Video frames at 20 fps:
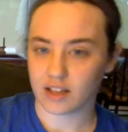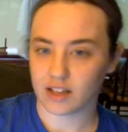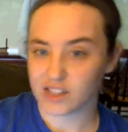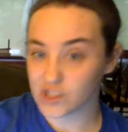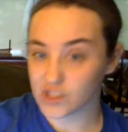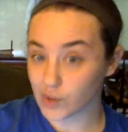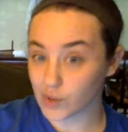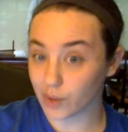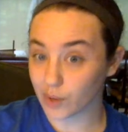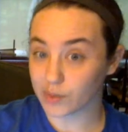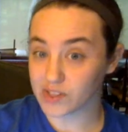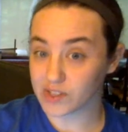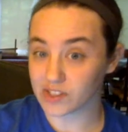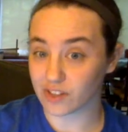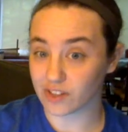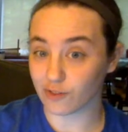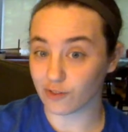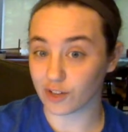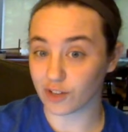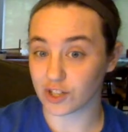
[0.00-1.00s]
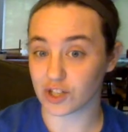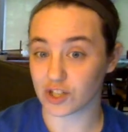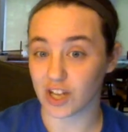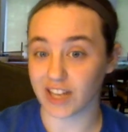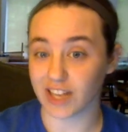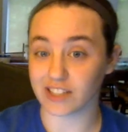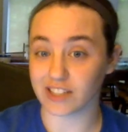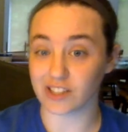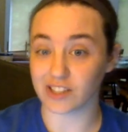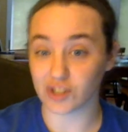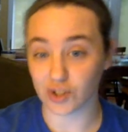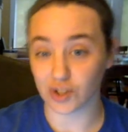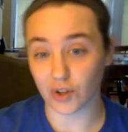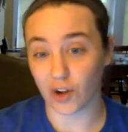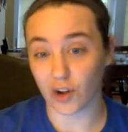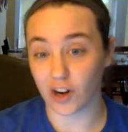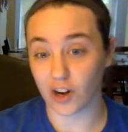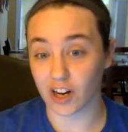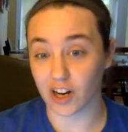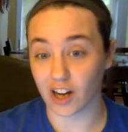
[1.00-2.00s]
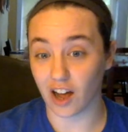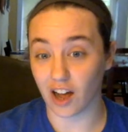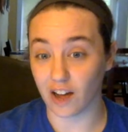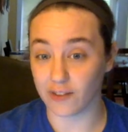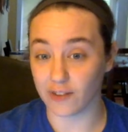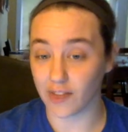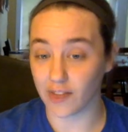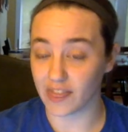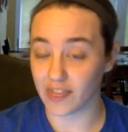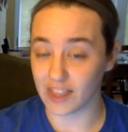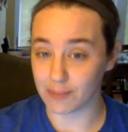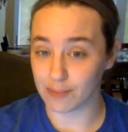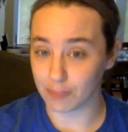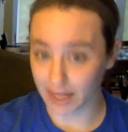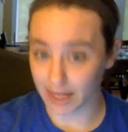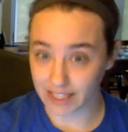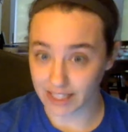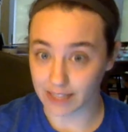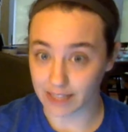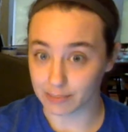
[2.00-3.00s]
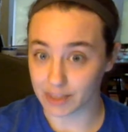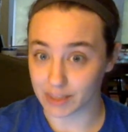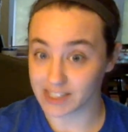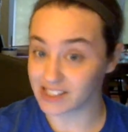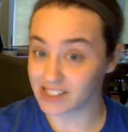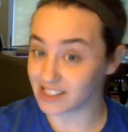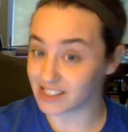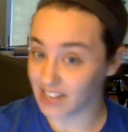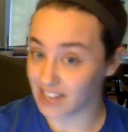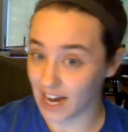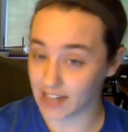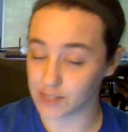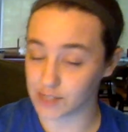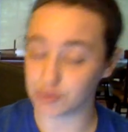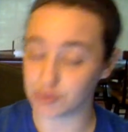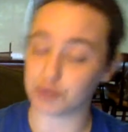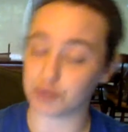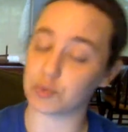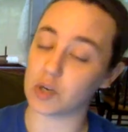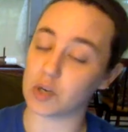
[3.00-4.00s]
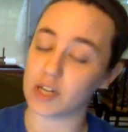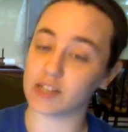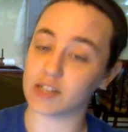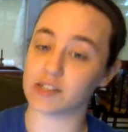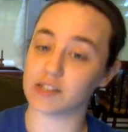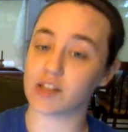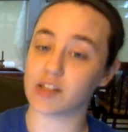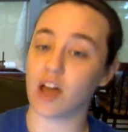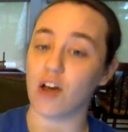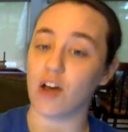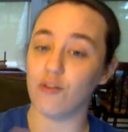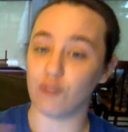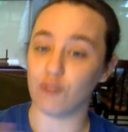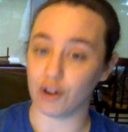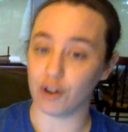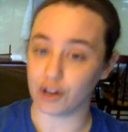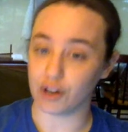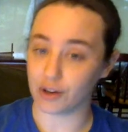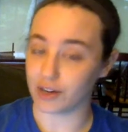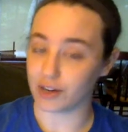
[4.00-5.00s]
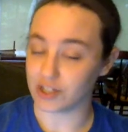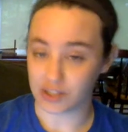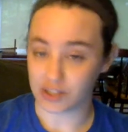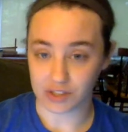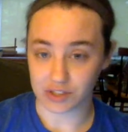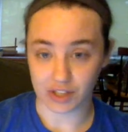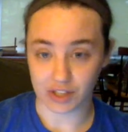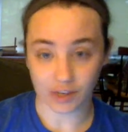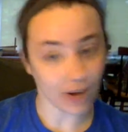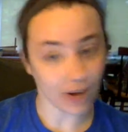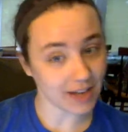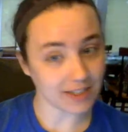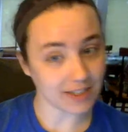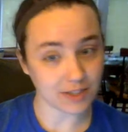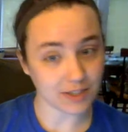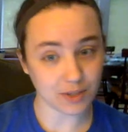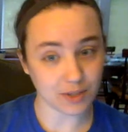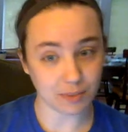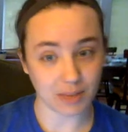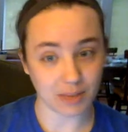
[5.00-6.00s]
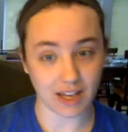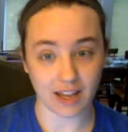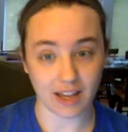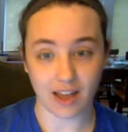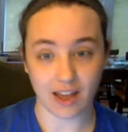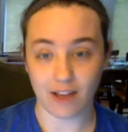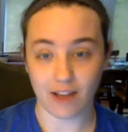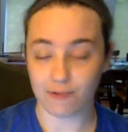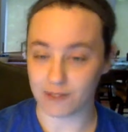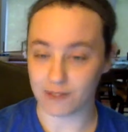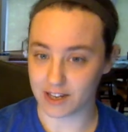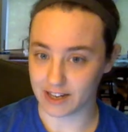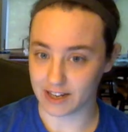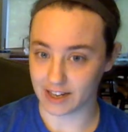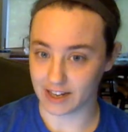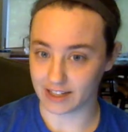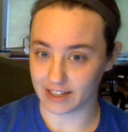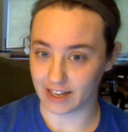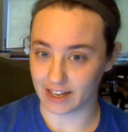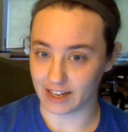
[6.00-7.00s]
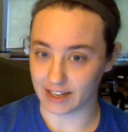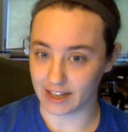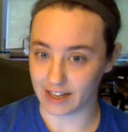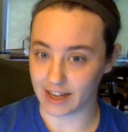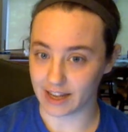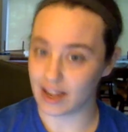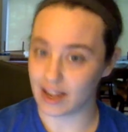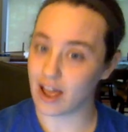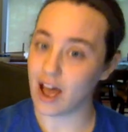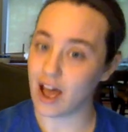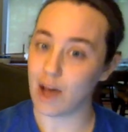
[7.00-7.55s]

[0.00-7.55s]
So I recently finished a digital arc of the Bedlam Stacks, which was very graciously granted to me via NetGalley